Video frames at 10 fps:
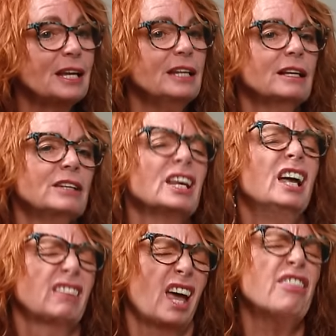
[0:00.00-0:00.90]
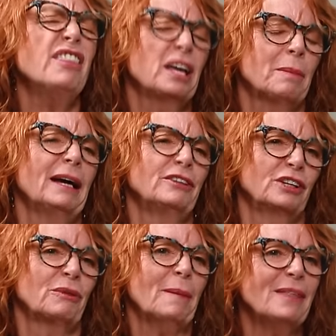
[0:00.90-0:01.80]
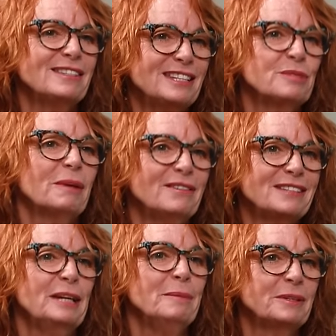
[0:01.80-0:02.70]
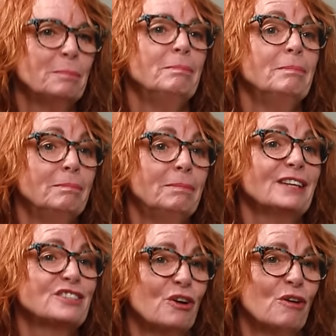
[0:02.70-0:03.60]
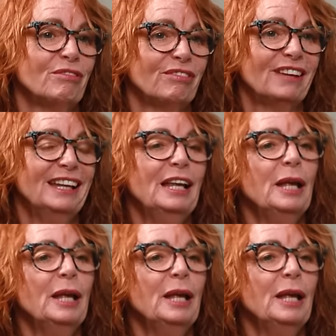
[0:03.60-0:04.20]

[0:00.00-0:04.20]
And he goes, I'll think about it, Graham. That's his way of telling me to buzz off. Okay.